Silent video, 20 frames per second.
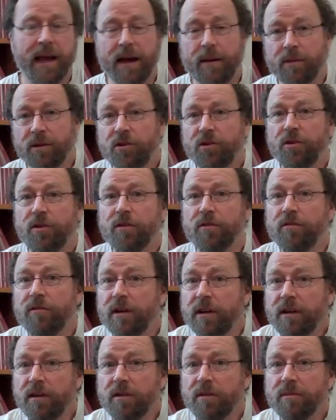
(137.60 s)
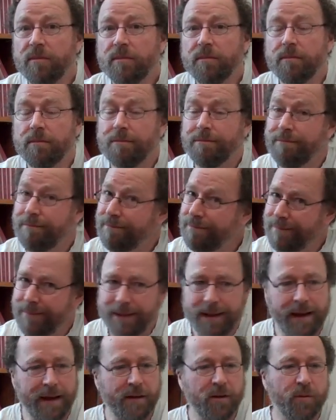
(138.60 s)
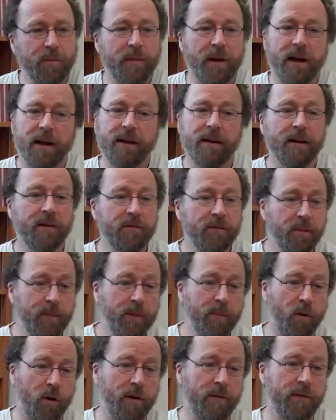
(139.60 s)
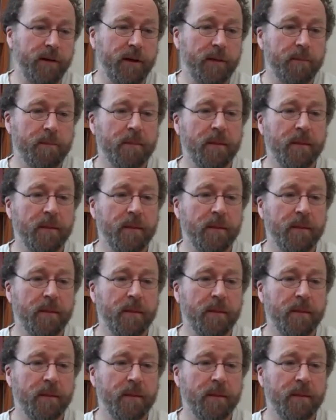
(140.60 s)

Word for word: How much do you drink? I hope not enough to be boffing.